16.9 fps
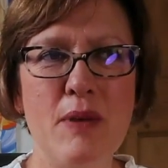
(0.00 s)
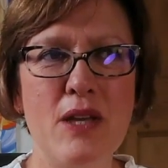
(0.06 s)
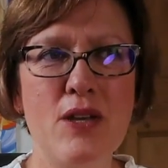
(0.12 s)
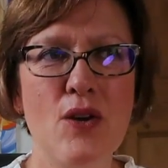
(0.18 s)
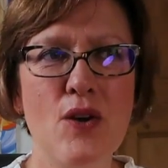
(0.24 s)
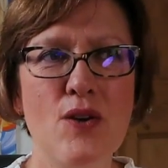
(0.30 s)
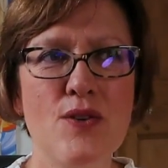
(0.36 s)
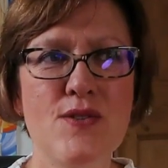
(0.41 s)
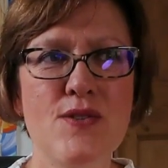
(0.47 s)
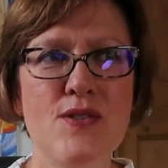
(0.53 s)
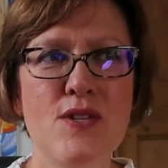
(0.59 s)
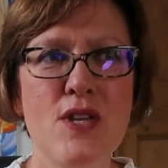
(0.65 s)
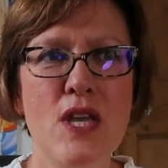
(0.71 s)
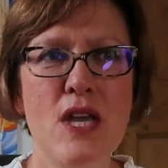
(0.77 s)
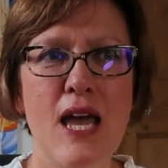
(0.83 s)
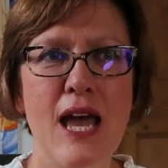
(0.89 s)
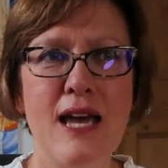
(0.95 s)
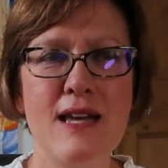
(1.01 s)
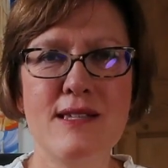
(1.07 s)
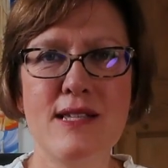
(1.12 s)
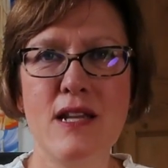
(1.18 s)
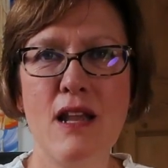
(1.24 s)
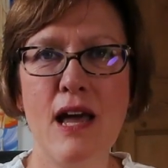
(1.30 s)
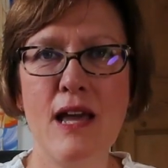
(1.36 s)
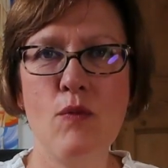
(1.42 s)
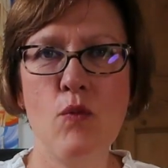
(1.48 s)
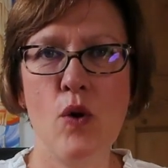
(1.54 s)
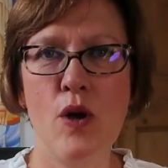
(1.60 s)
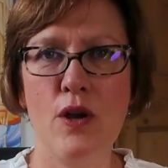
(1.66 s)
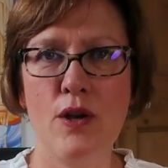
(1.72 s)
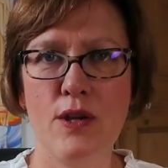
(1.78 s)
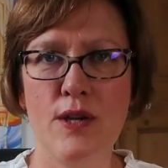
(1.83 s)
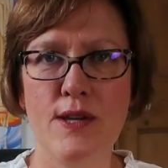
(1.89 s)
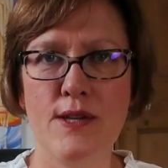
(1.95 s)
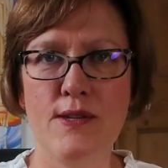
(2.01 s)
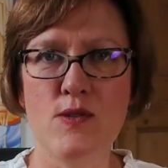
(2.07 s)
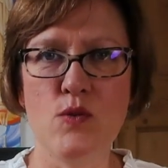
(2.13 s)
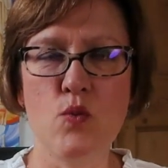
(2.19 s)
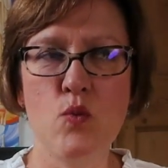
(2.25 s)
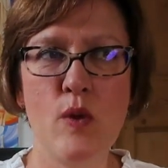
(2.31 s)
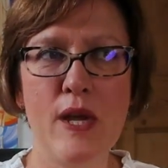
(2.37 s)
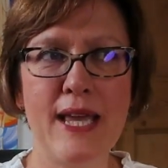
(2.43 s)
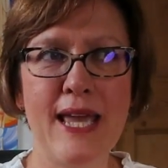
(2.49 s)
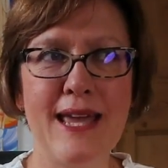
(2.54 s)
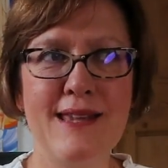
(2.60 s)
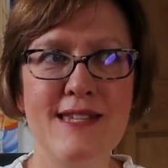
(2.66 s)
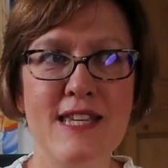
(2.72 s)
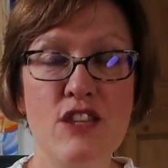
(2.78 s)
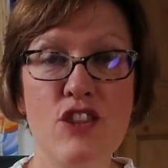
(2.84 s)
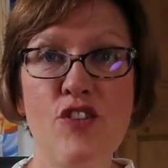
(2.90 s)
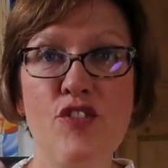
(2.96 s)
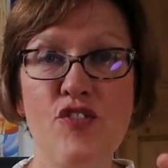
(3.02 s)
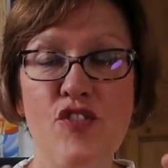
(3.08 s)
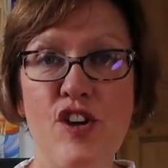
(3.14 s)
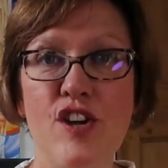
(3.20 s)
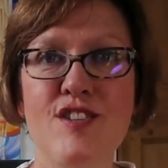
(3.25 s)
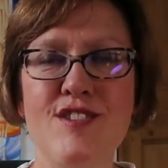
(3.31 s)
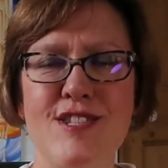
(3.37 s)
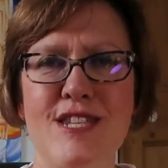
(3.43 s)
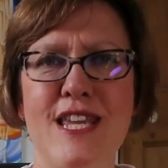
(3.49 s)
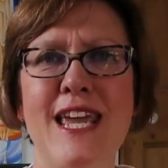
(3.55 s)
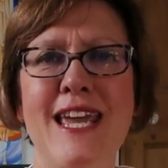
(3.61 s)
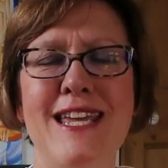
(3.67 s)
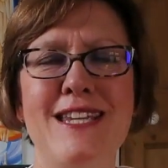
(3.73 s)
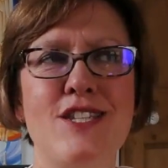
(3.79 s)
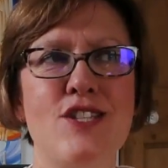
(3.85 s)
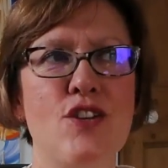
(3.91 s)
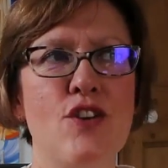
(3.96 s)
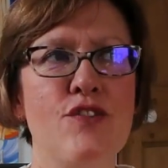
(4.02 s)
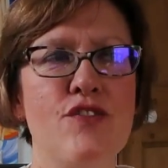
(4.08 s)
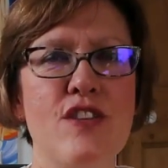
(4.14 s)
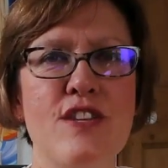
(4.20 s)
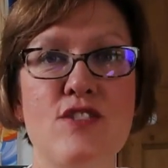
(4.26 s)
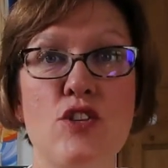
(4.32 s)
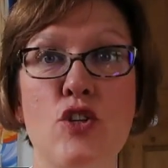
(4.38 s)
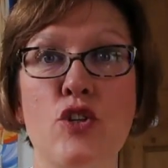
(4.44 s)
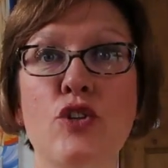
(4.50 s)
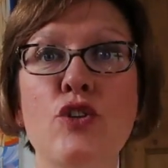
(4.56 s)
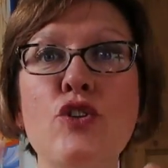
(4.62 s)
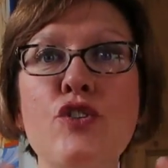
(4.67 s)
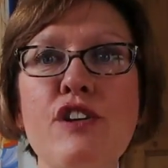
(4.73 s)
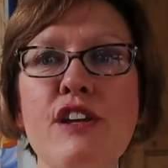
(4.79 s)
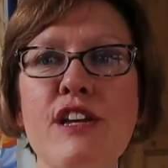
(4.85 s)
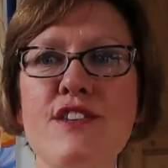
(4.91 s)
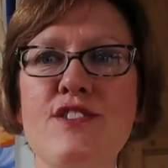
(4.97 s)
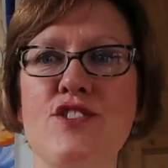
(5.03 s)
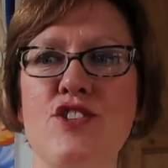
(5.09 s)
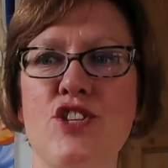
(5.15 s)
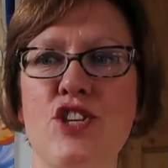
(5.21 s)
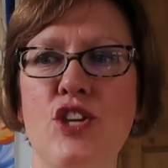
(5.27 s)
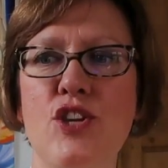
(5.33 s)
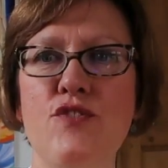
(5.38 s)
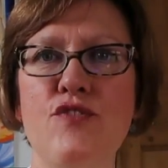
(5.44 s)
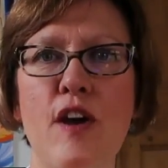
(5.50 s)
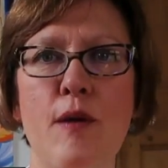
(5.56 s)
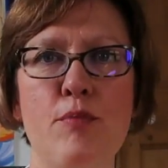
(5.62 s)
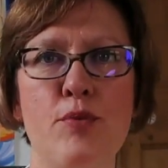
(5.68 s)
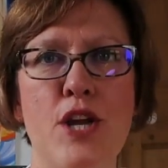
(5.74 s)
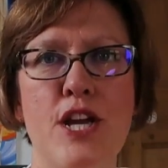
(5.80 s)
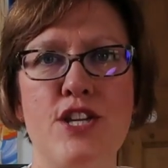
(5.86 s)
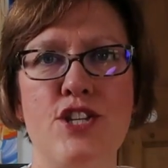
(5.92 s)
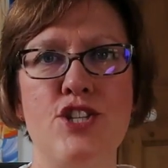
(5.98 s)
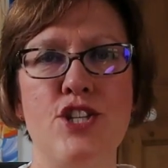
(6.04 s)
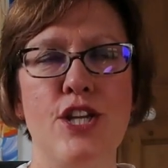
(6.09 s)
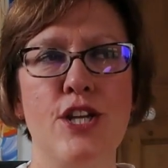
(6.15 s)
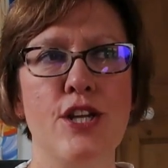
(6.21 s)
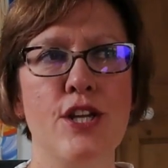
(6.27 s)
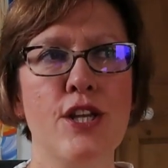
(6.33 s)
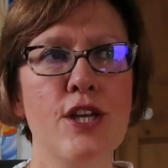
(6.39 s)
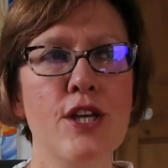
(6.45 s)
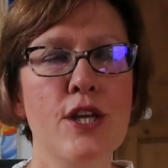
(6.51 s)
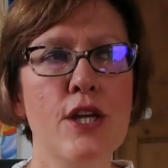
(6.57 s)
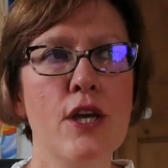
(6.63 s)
because as light workers, we're getting the first hit of this glorious new vibration